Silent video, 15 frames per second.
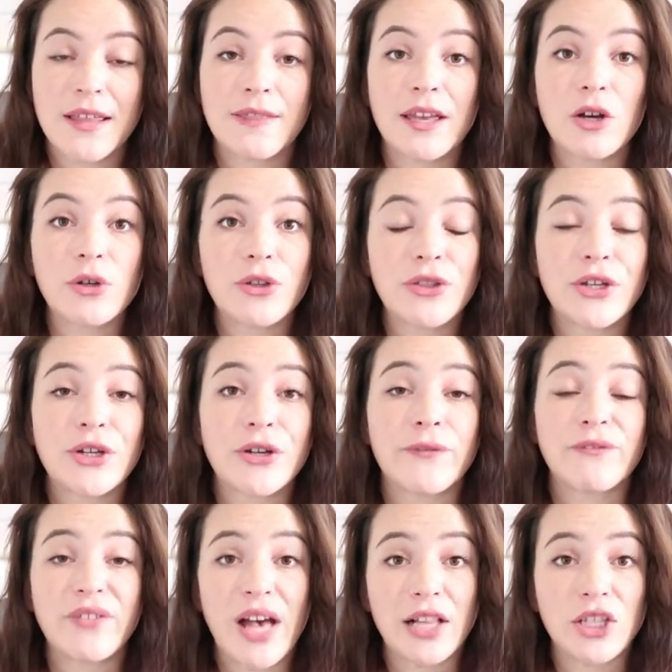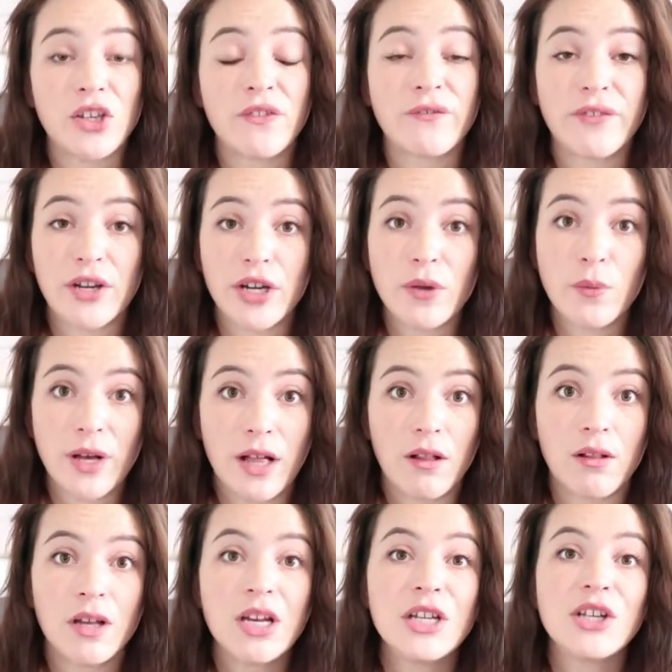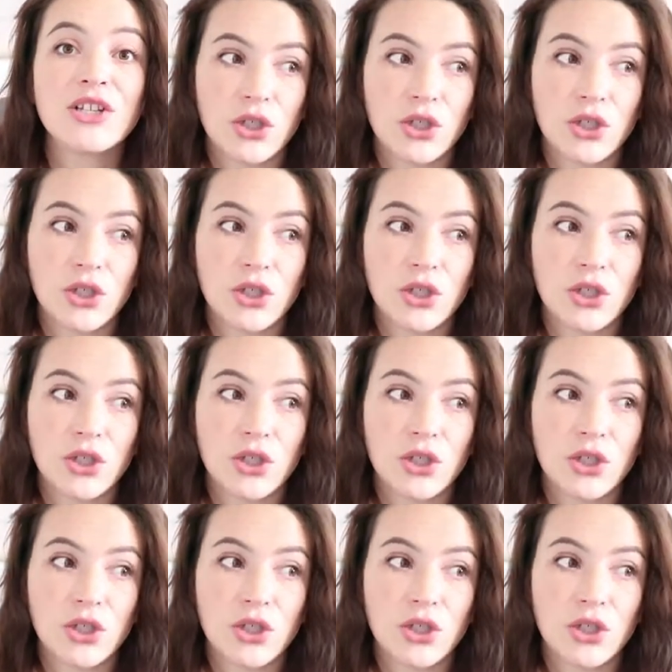and they hold their value very well.